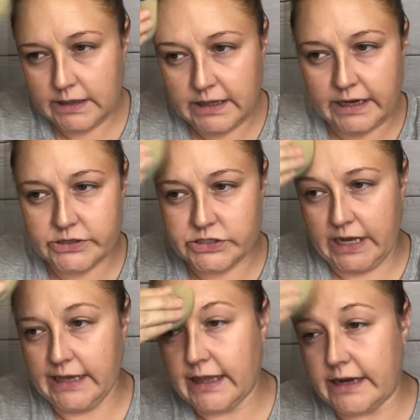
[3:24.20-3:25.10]
I think I
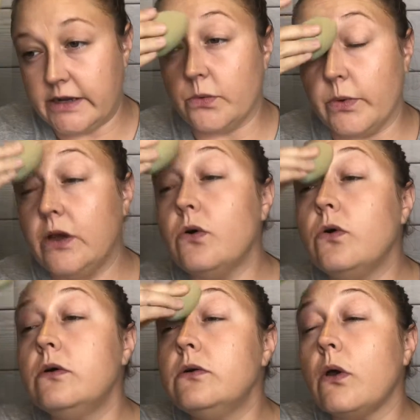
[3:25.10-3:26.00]
just highlighted a
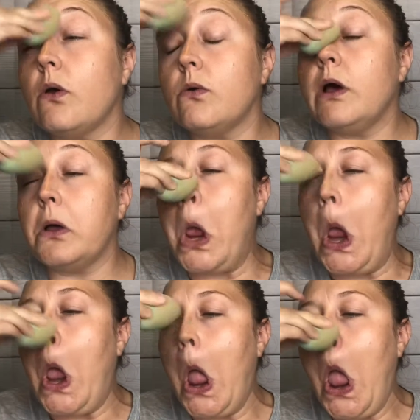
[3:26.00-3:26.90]
wrinkle. Oh well.
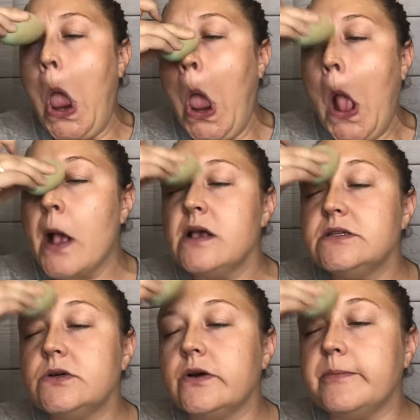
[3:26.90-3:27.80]

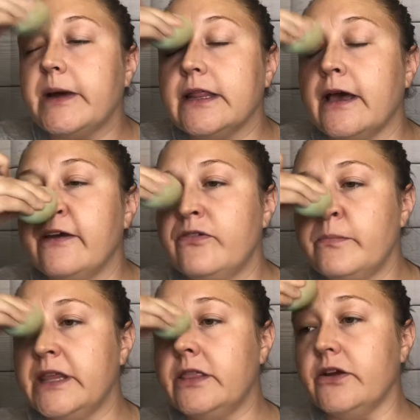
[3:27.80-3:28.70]
Story of my life.
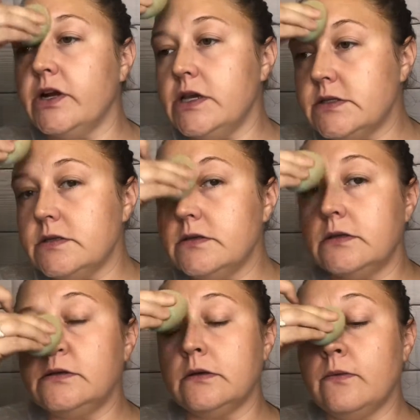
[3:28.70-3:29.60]
Mid-30s.
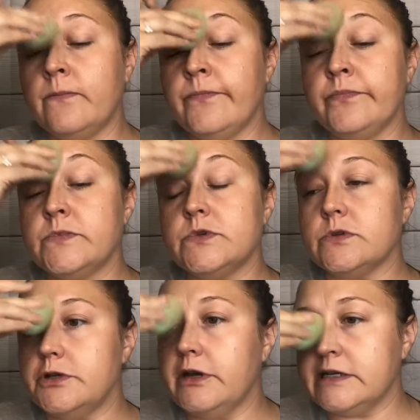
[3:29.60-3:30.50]
That's
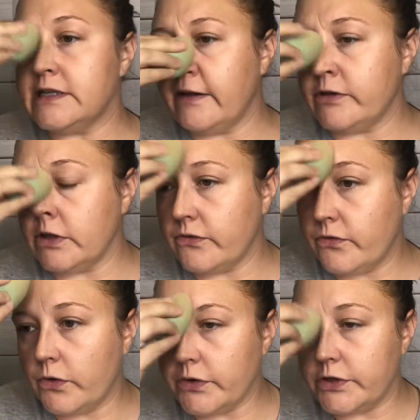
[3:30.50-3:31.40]
what you guys have to look
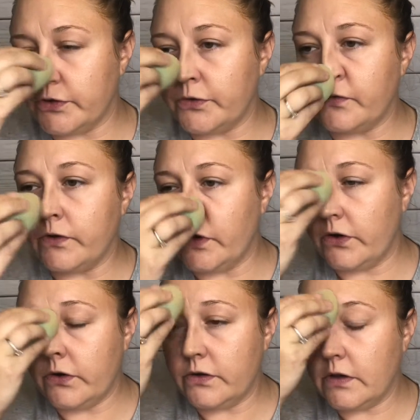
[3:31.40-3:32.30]
forward to if
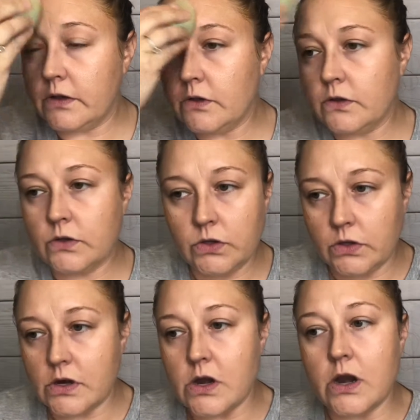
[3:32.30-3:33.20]
you're
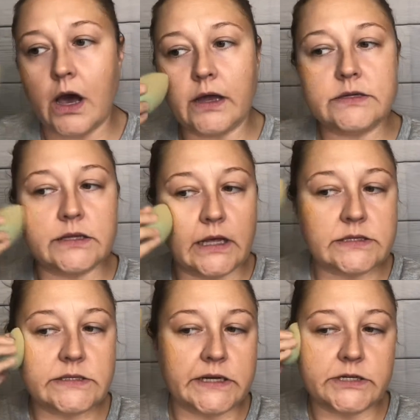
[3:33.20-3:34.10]
not to
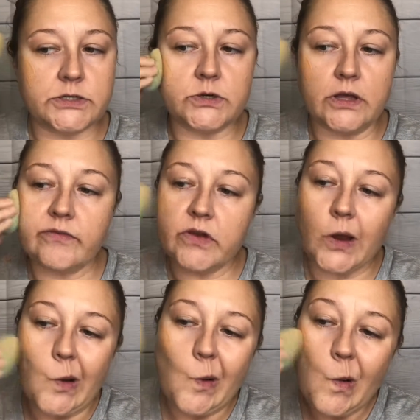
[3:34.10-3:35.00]
that stage in your life yet.